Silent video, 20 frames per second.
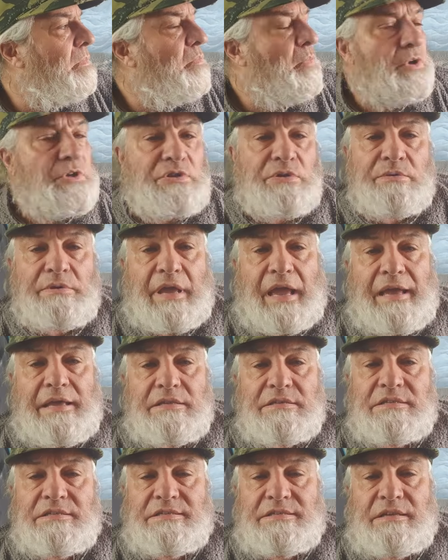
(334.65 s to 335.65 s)
We do
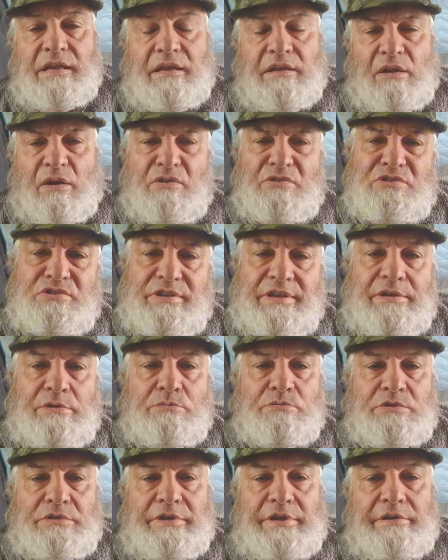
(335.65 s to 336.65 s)
get a lot of
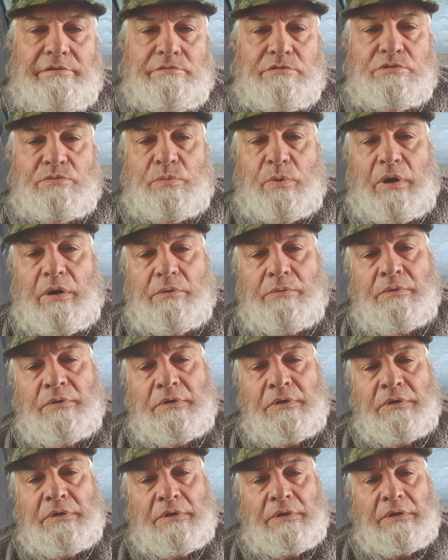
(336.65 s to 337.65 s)
seals here as well,
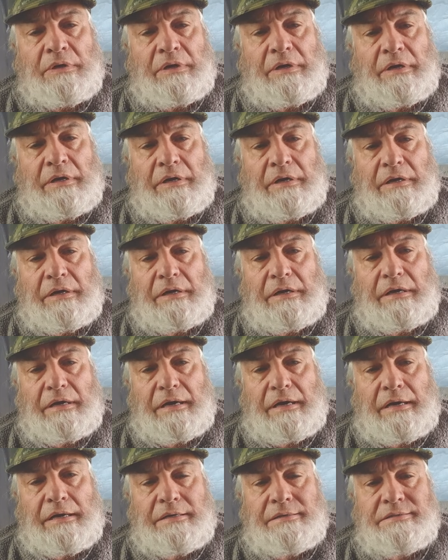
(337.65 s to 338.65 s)

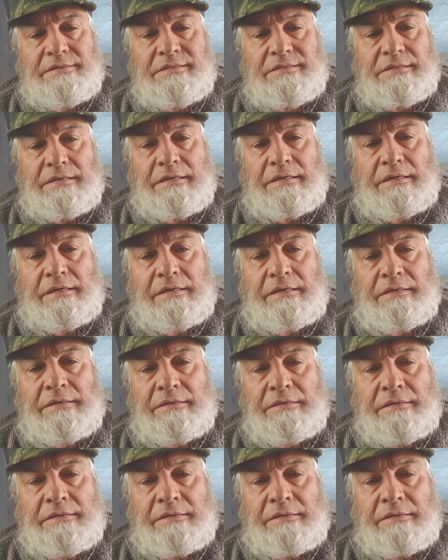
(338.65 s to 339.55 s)
and